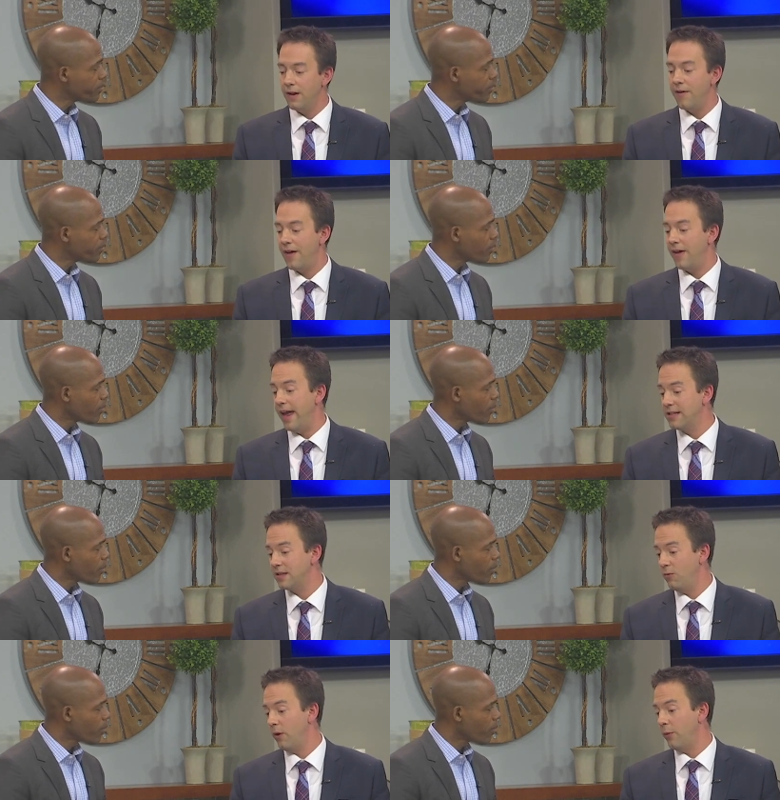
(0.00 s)
Speaker 1: having eggs
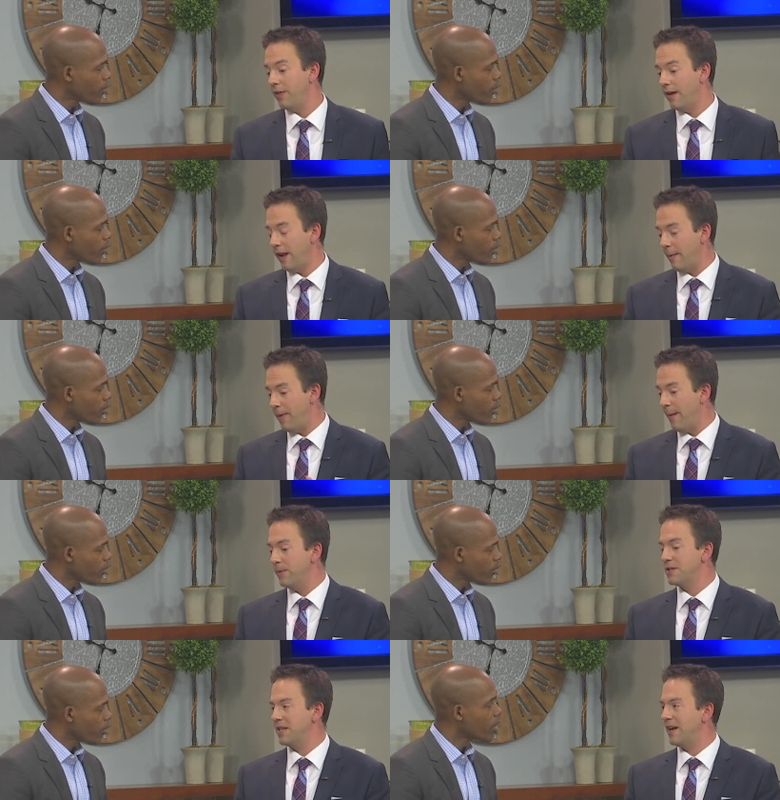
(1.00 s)
in the morning with a lot of the
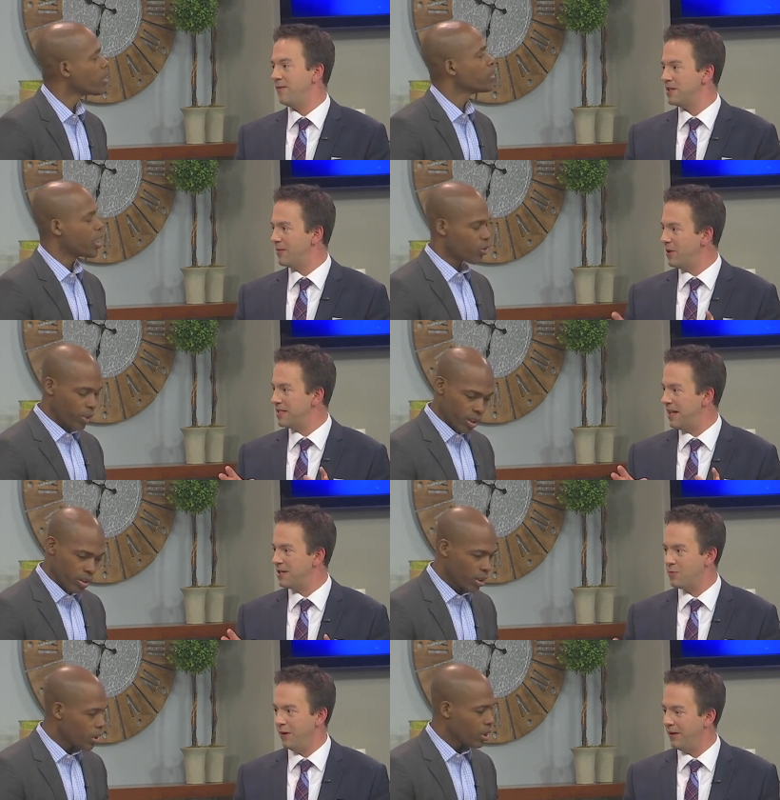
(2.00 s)
Speaker 2: peppers in it for some That's reason. Right. That
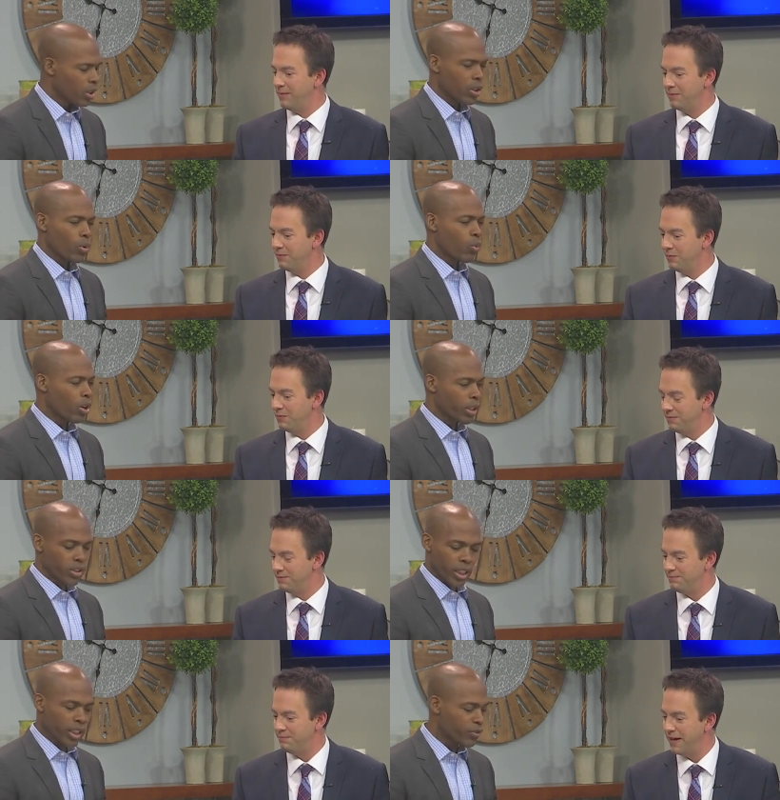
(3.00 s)
just really well,
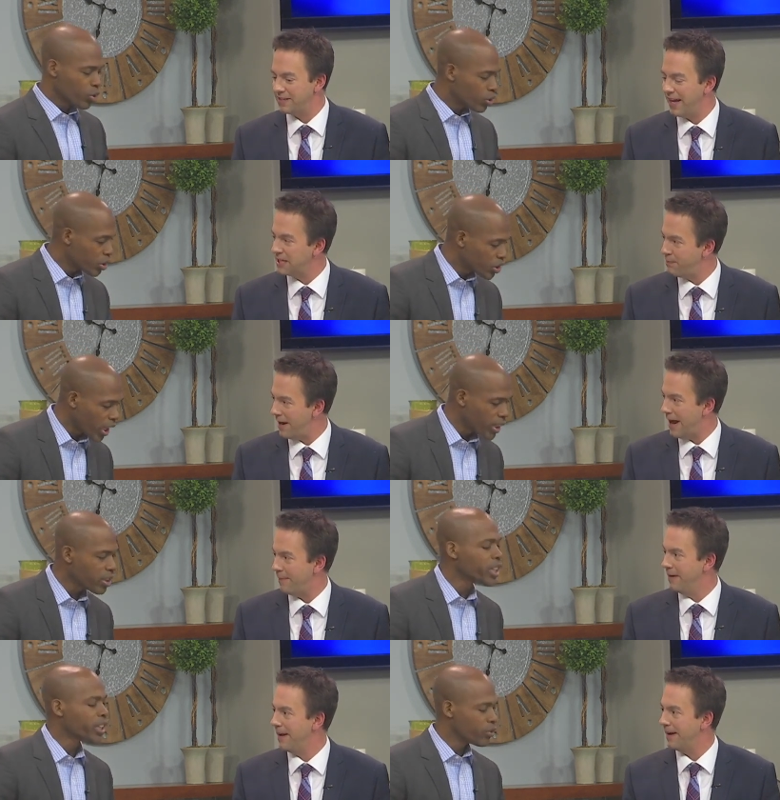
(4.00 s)
it, it gives you good
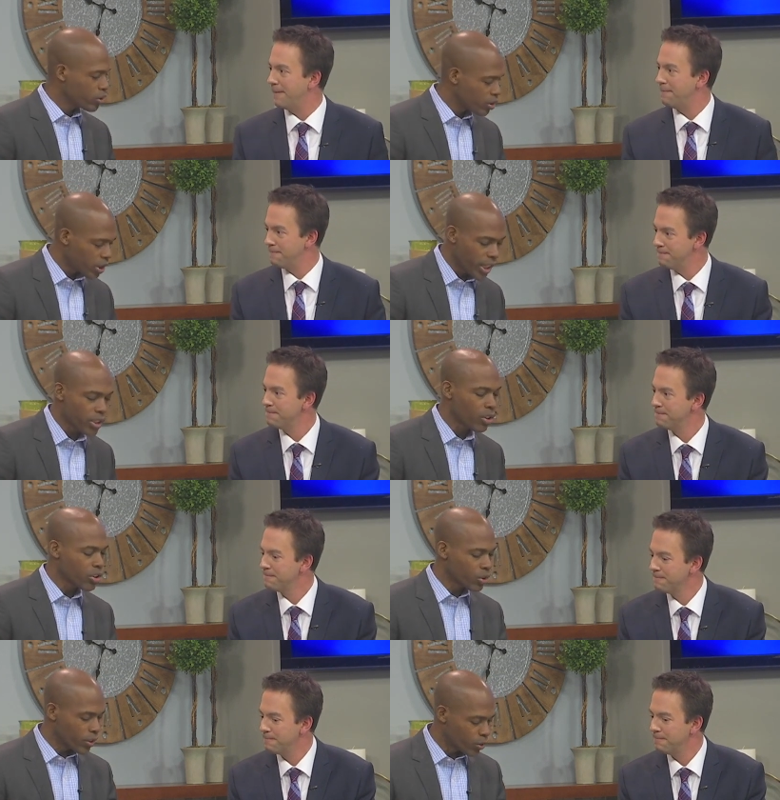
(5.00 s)
taste. Yeah. It gives you good taste. It
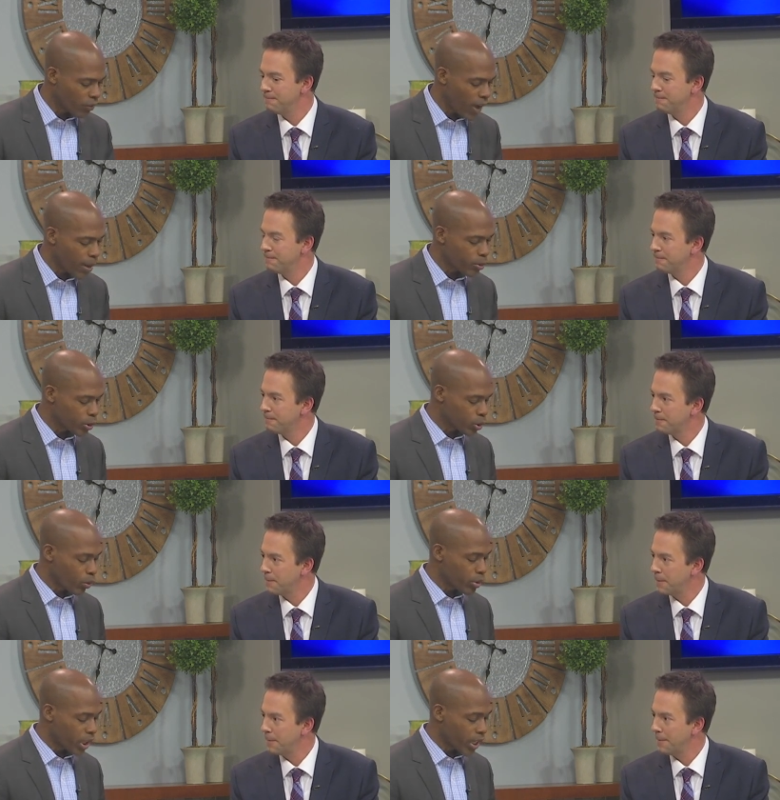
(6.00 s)
also gives you fiber, which is
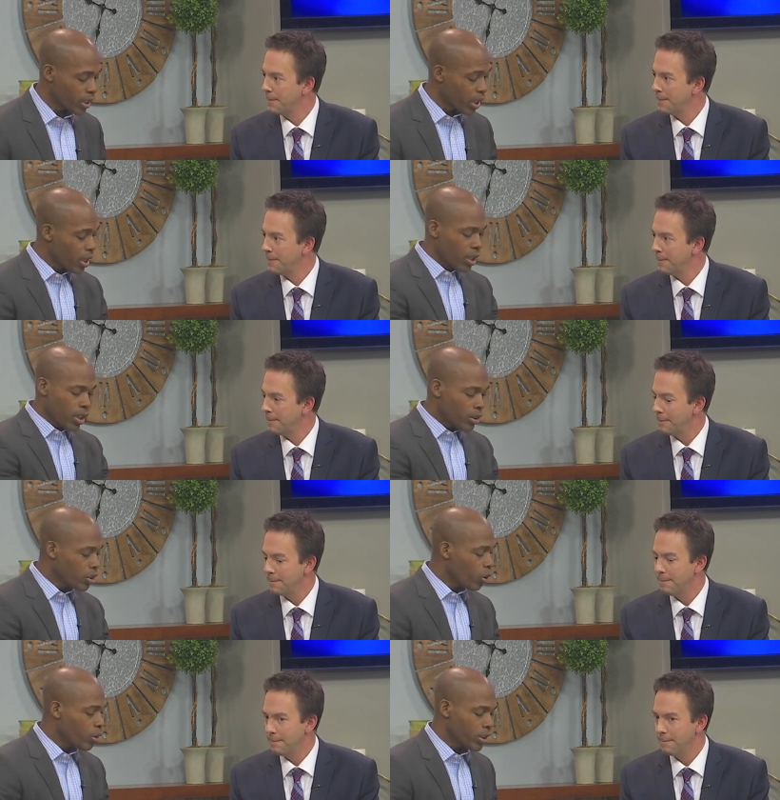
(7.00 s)
what we like.
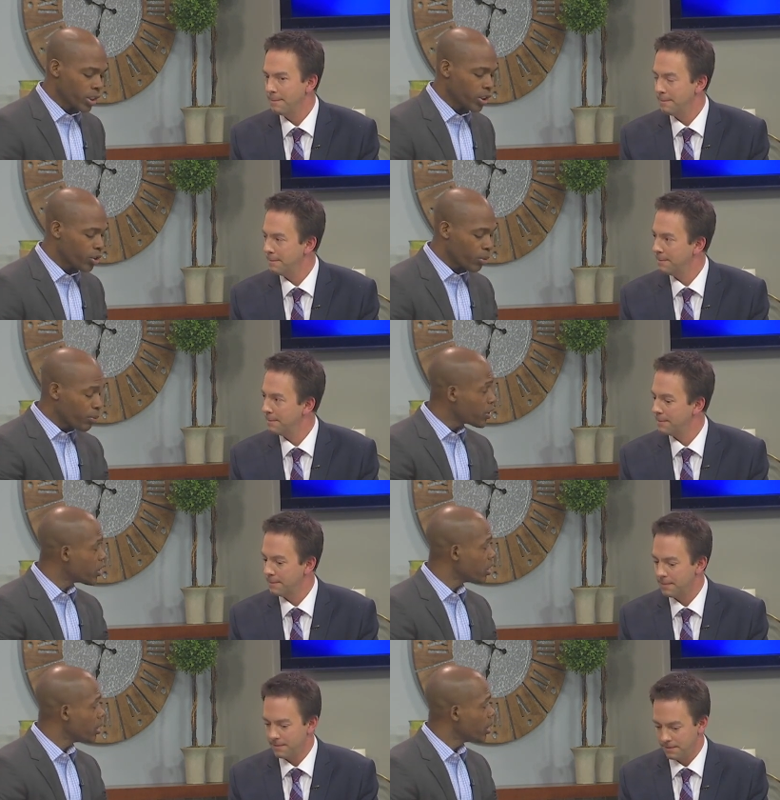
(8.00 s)
You know, listen, mm -hmm. you're
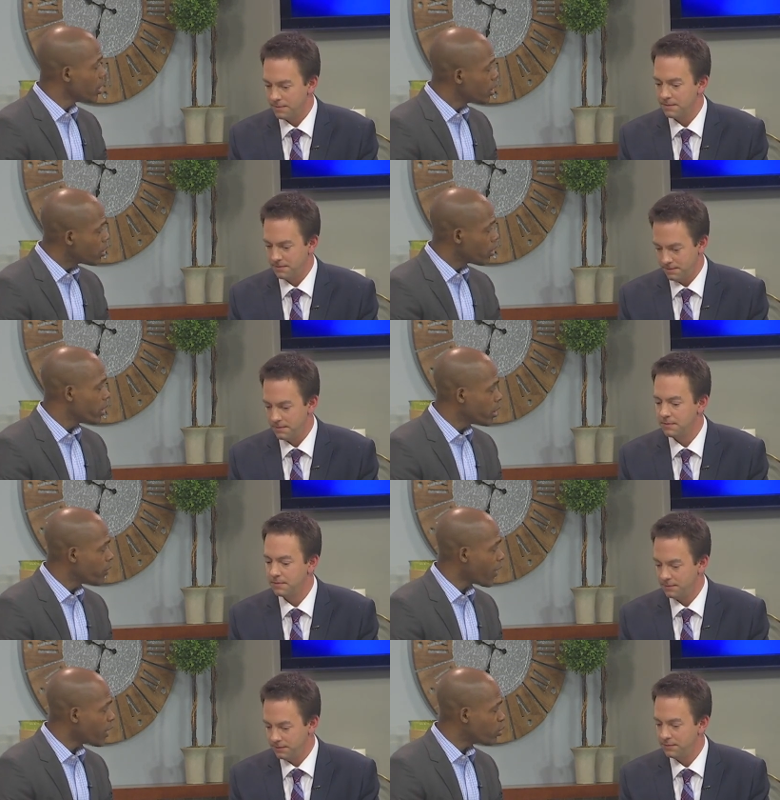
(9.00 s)
busy. You're in
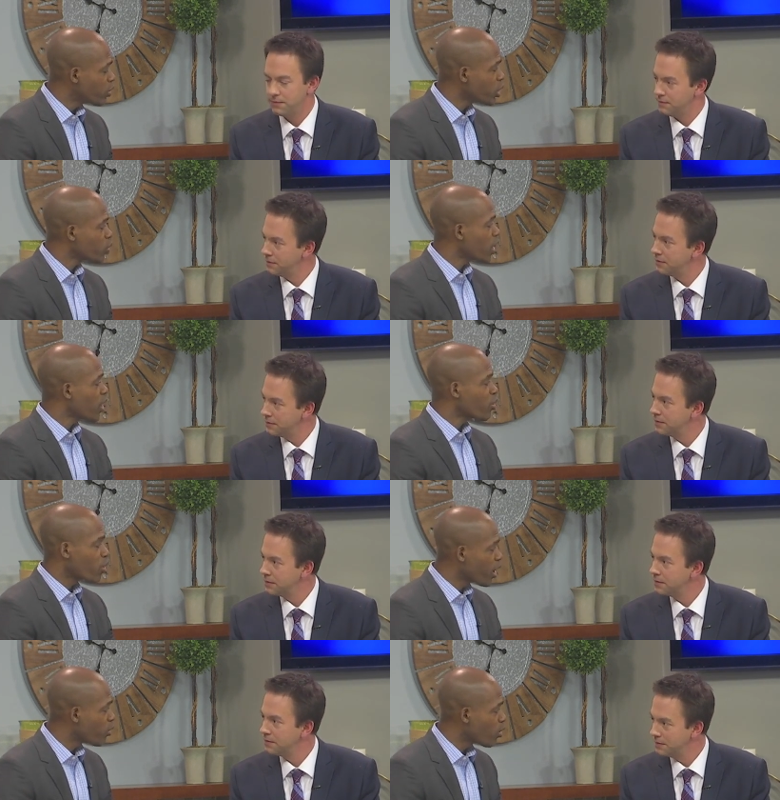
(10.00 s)
a fast food restaurant or
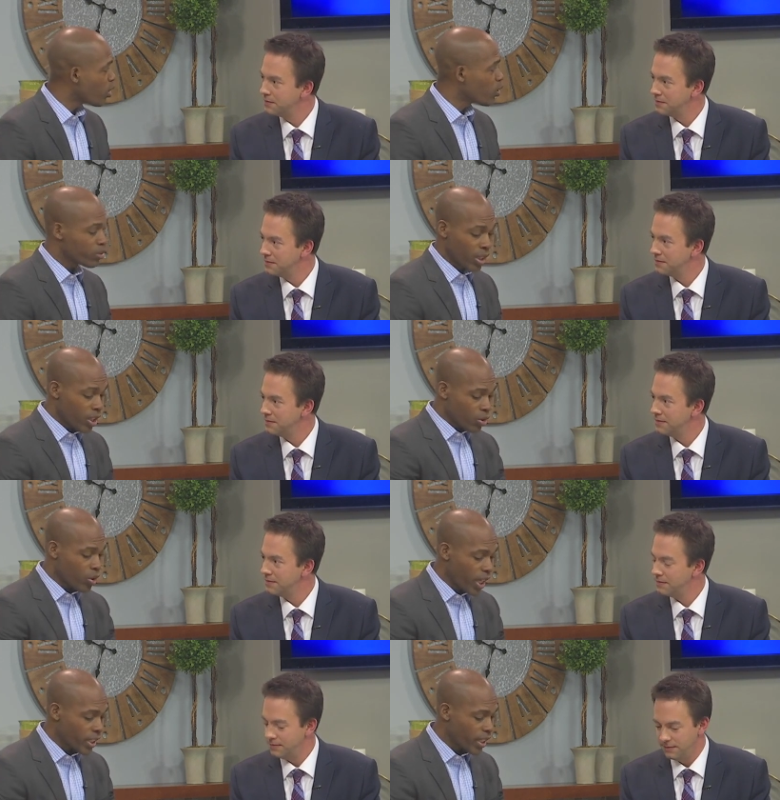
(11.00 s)
you're on the road you
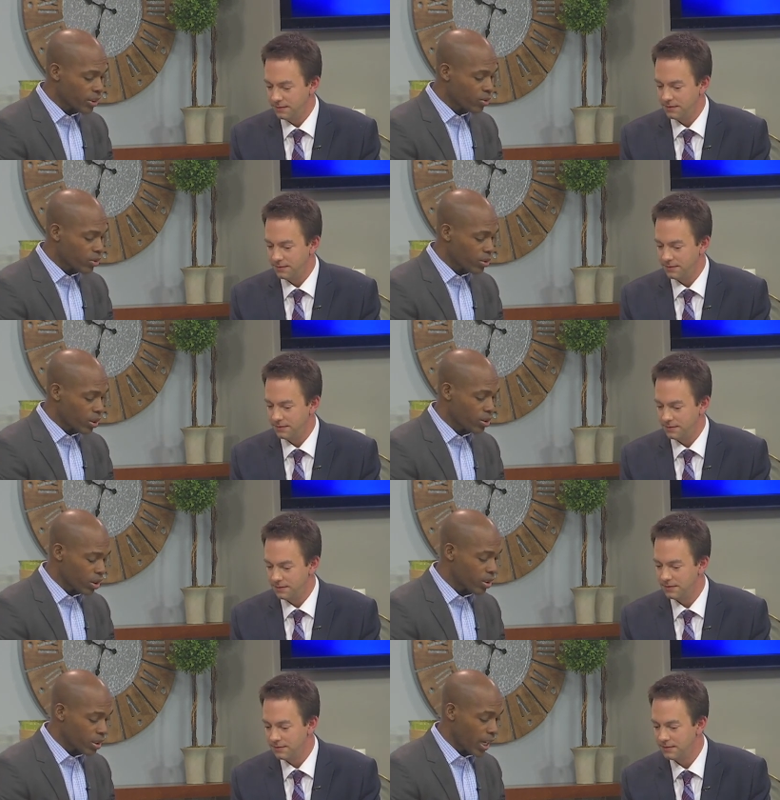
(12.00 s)
can't get to a, a,
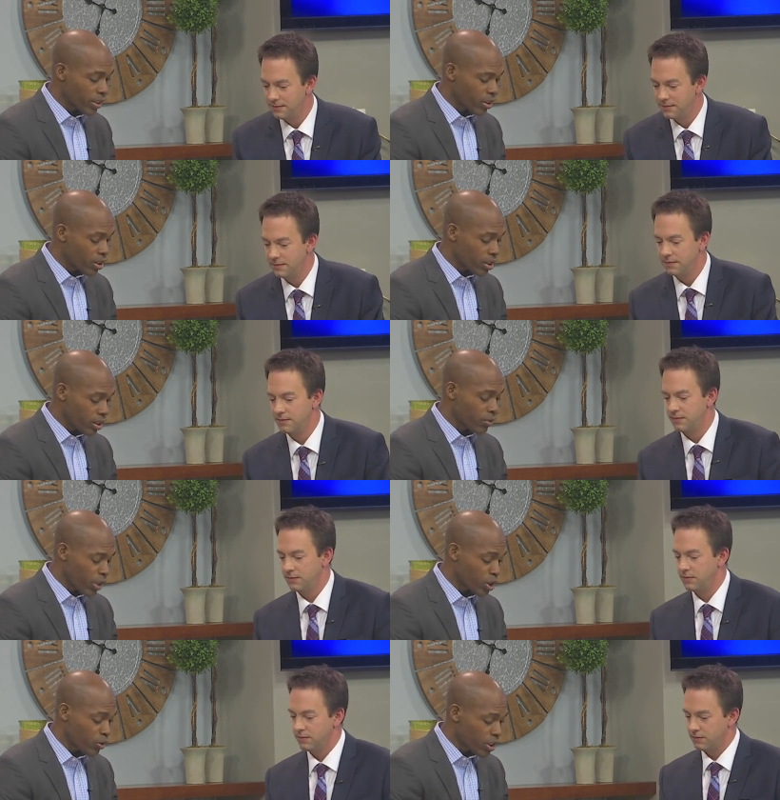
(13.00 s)
a diner, a, a,
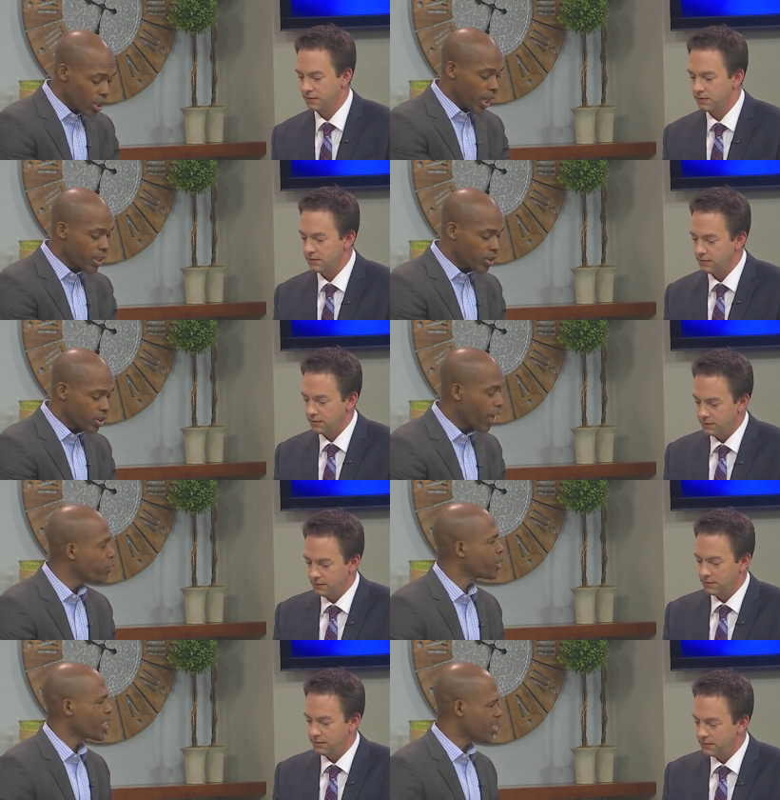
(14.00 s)
restaurant. Hey, listen, everyone has